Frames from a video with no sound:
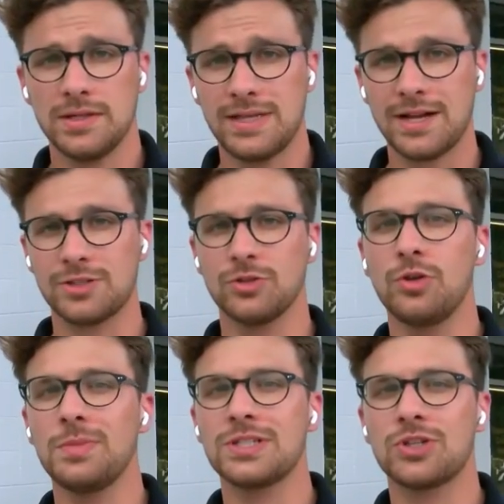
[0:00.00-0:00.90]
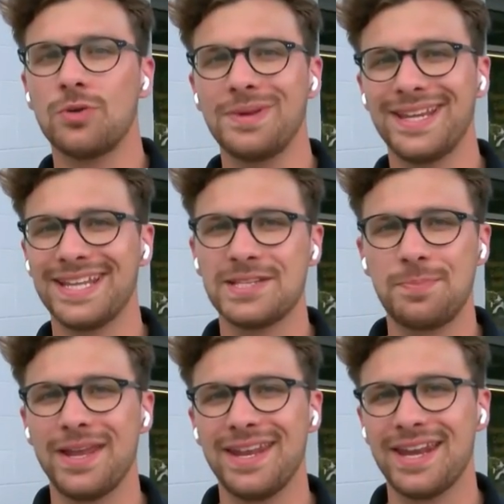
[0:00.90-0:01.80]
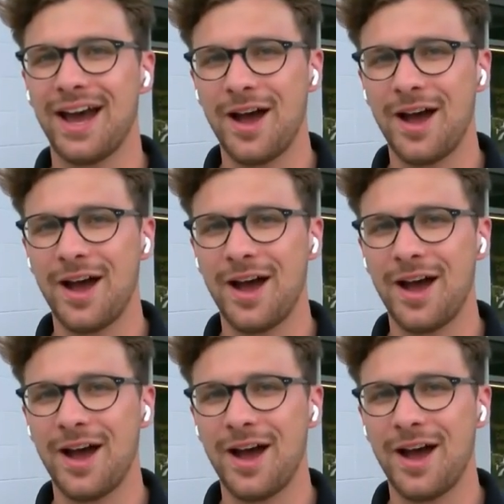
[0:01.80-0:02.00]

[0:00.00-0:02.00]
Dr. Loomis told me it's been an